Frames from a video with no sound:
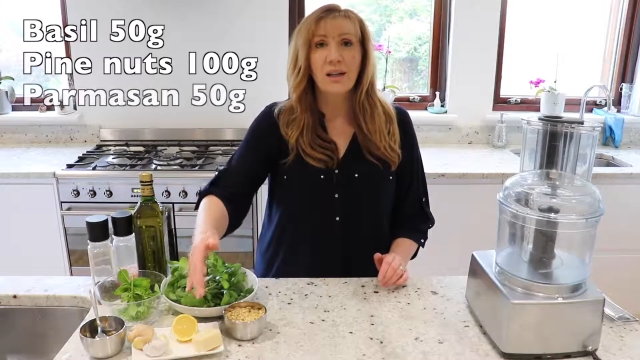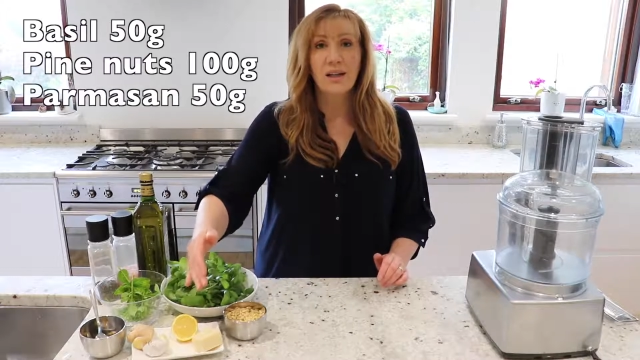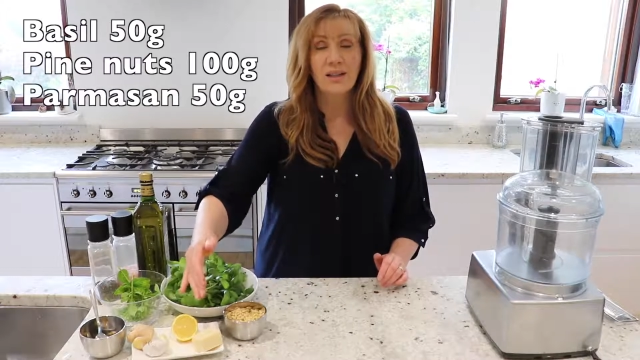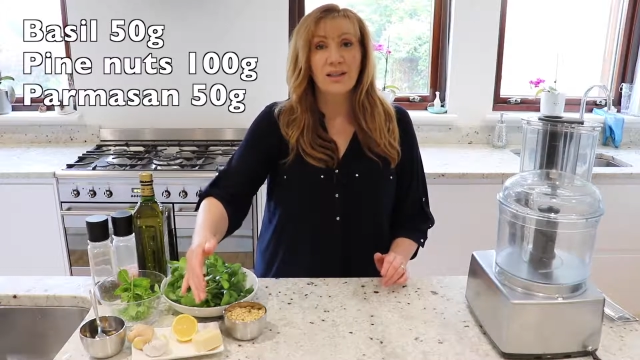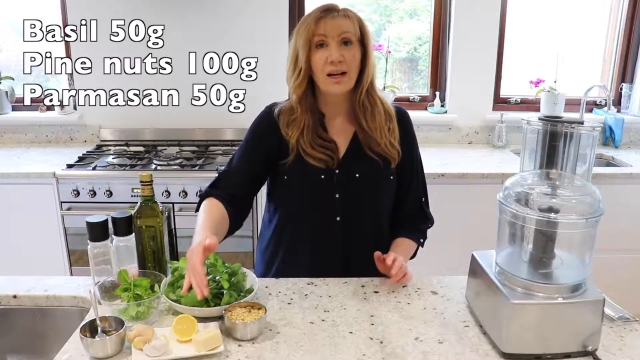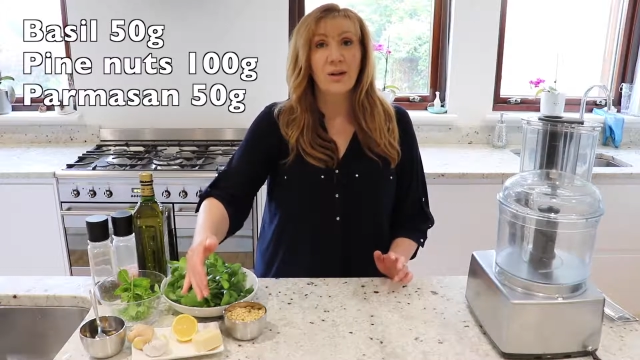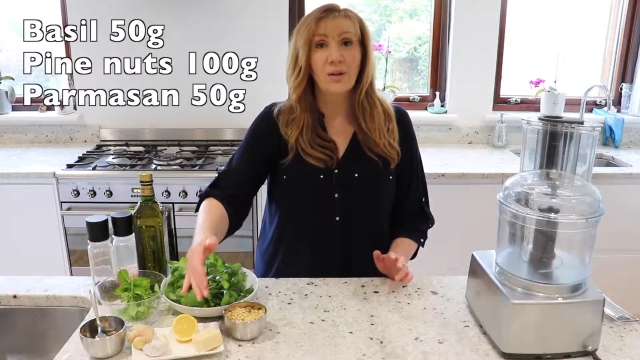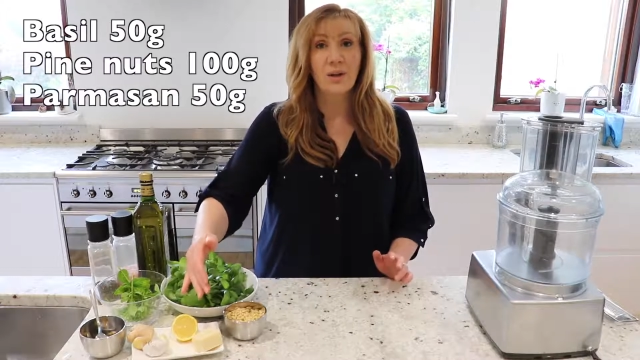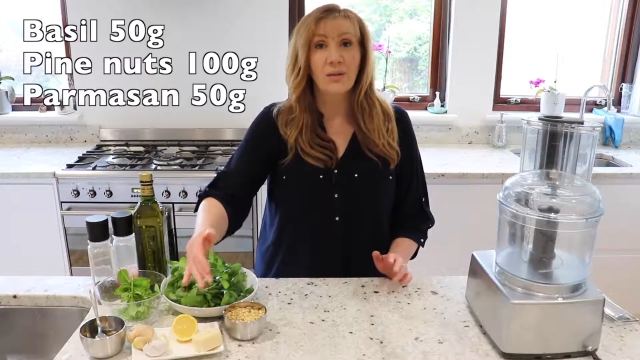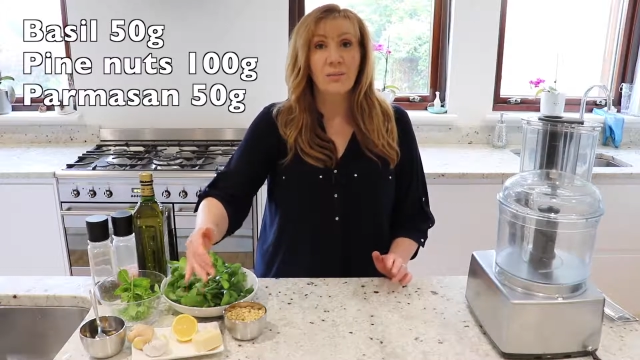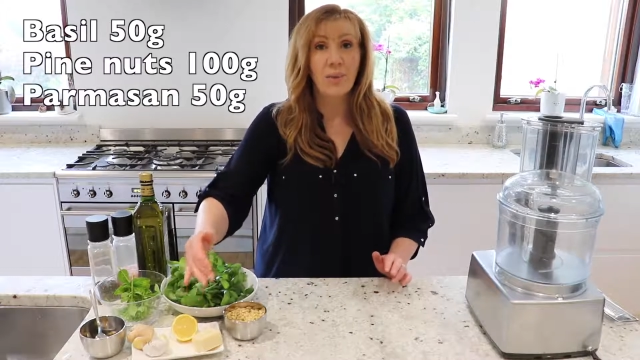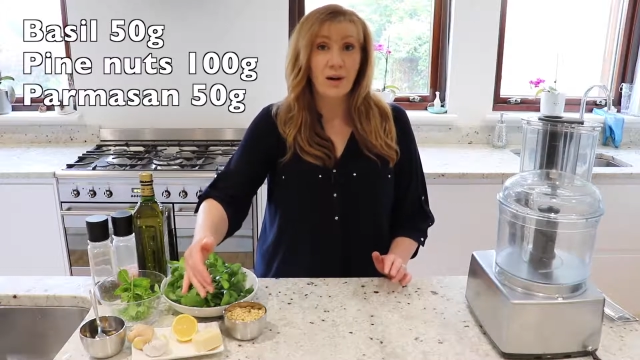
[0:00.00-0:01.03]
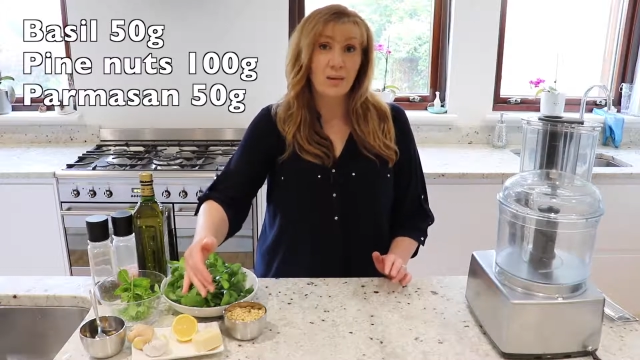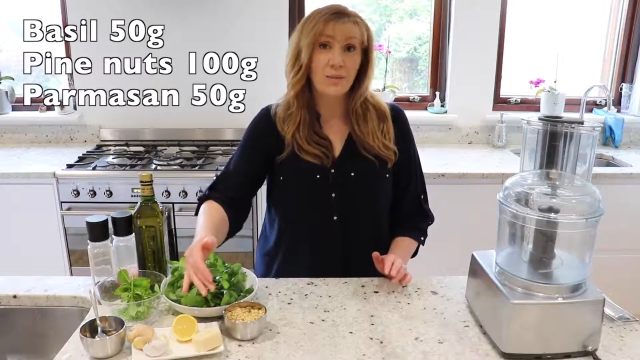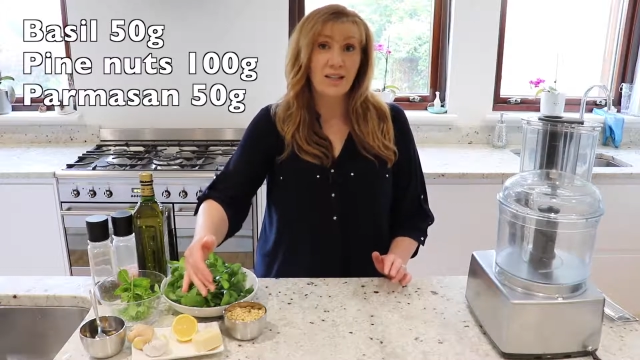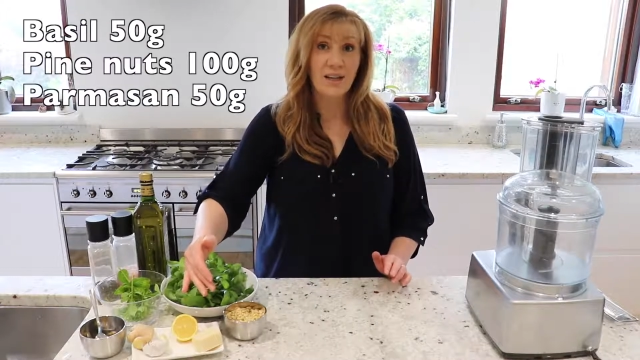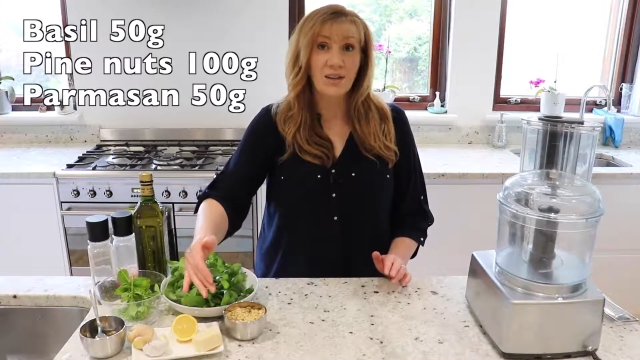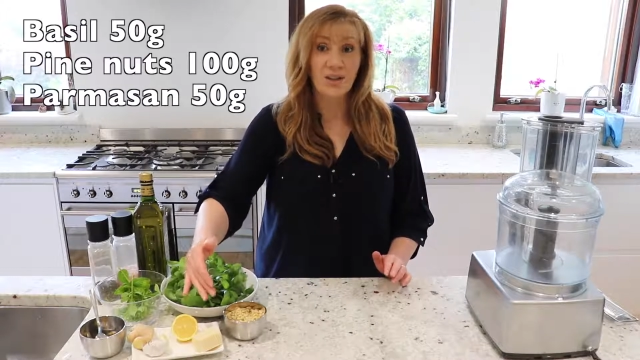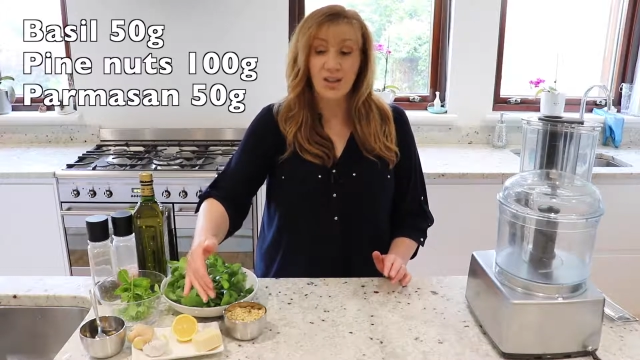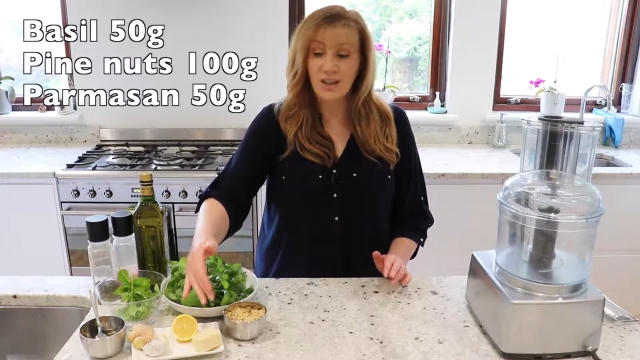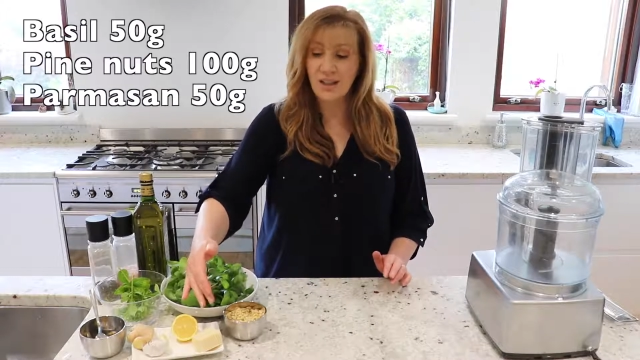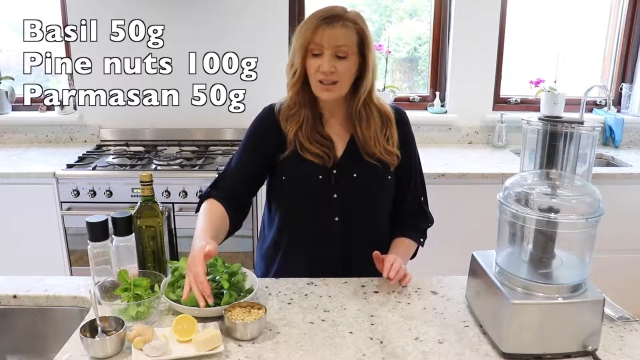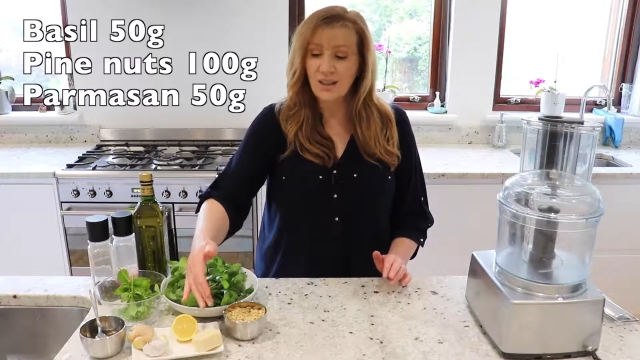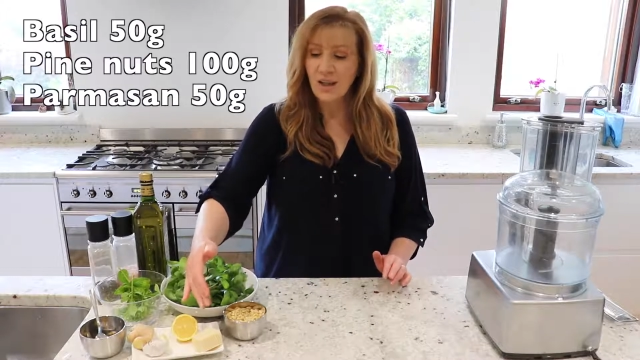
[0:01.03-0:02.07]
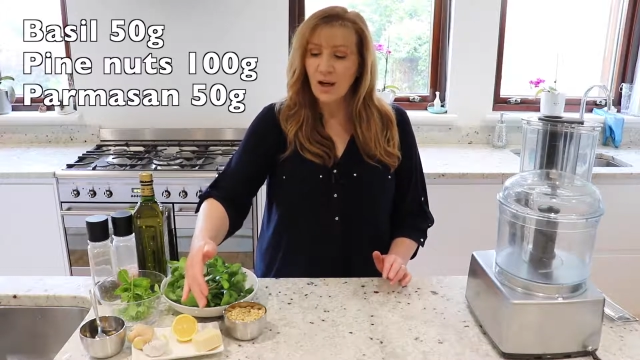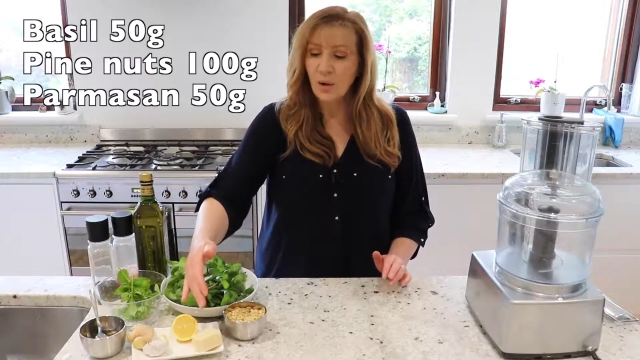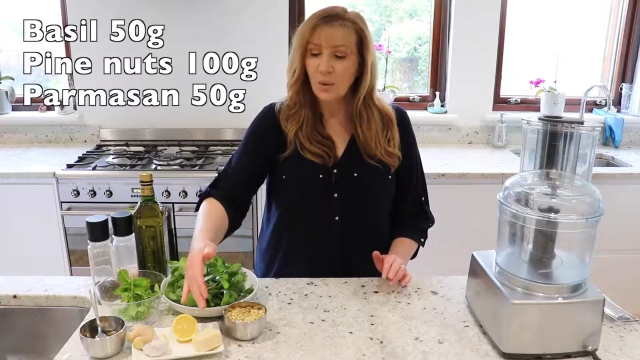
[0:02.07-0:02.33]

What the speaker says: Italian parmesan cheese,